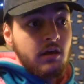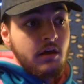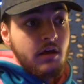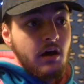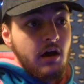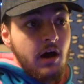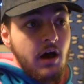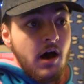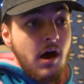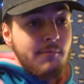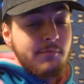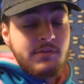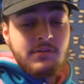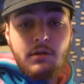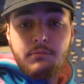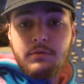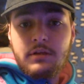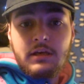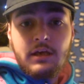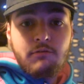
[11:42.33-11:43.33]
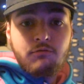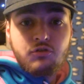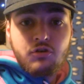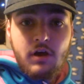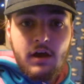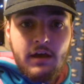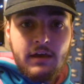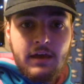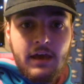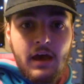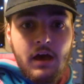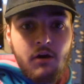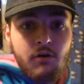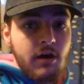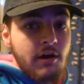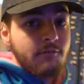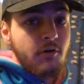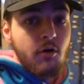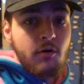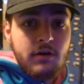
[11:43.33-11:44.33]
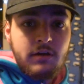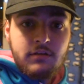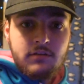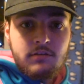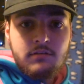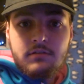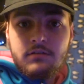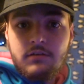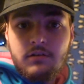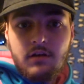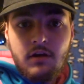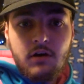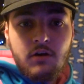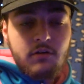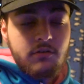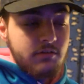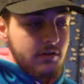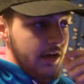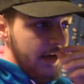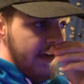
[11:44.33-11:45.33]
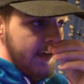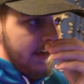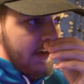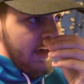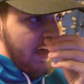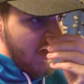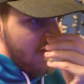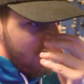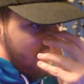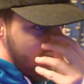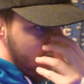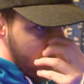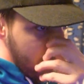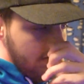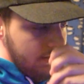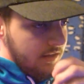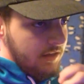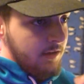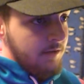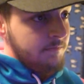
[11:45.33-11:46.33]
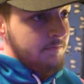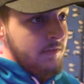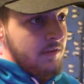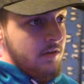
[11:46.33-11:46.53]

It's something I'm trying out. I've always, I haven't really